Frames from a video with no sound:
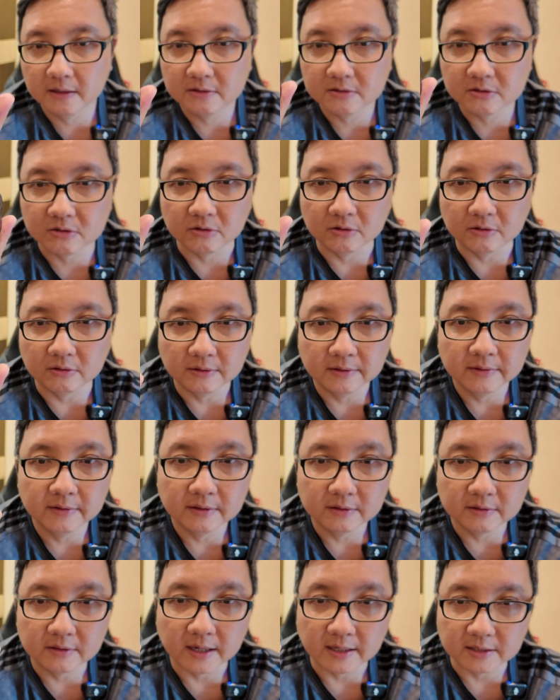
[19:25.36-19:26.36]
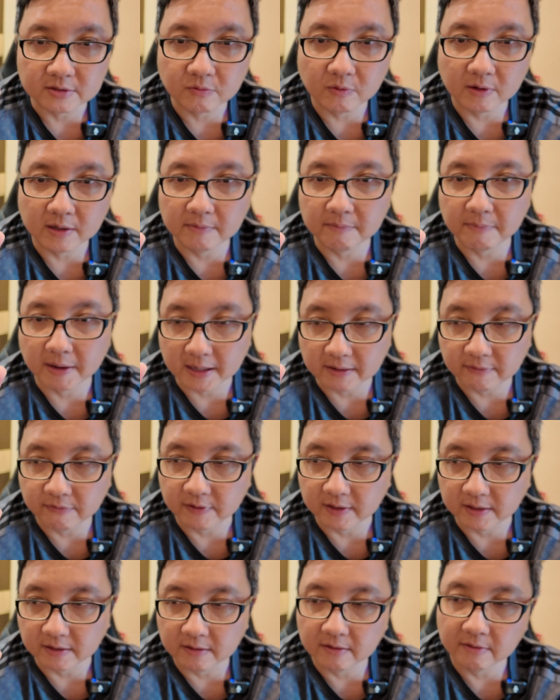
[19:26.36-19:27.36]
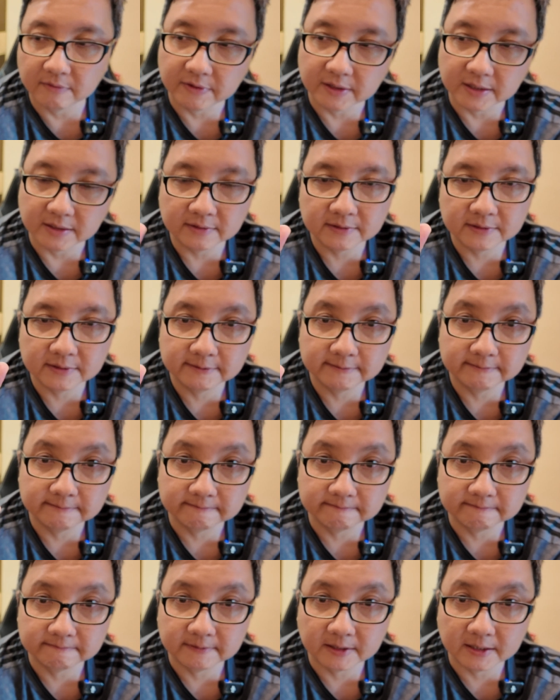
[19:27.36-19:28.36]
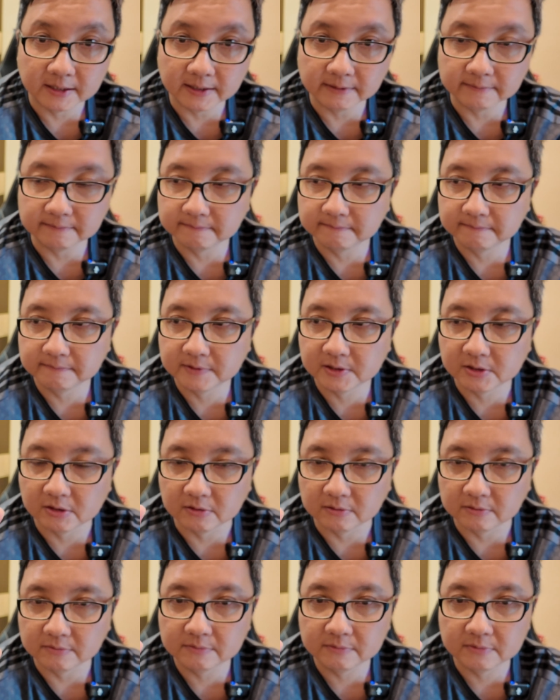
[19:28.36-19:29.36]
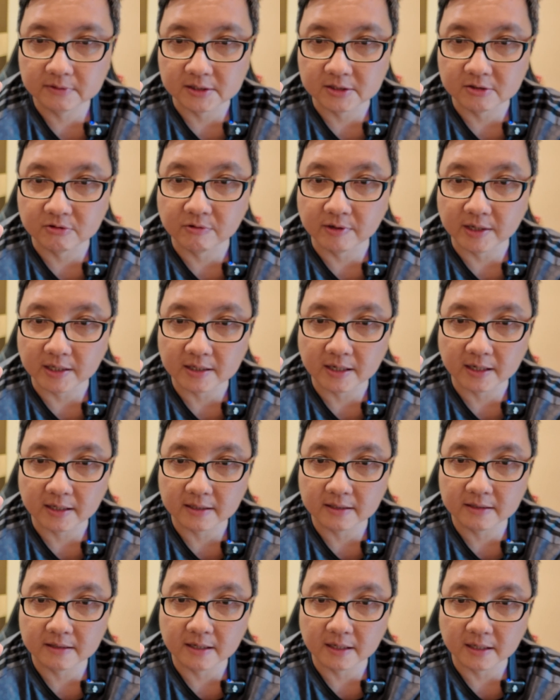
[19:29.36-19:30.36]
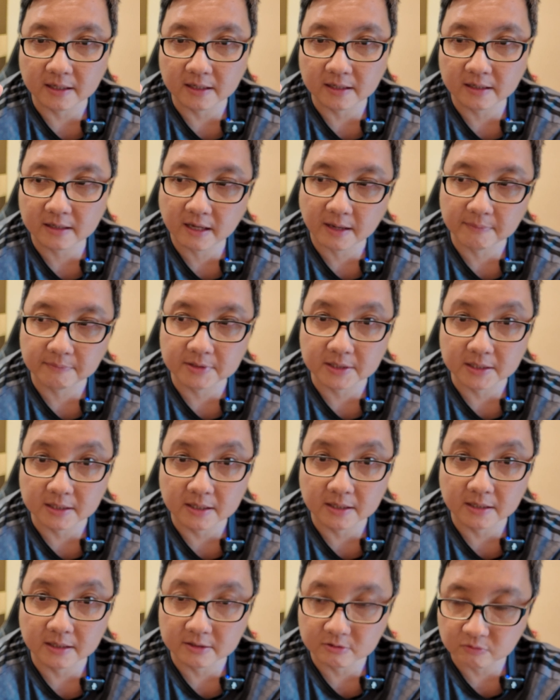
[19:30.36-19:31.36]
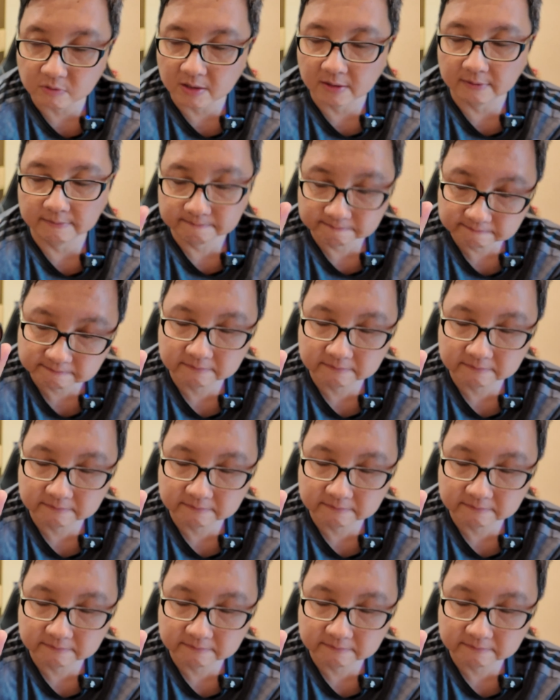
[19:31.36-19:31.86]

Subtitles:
So that's one benefit of it. All right, so it's great that they kept it here as well.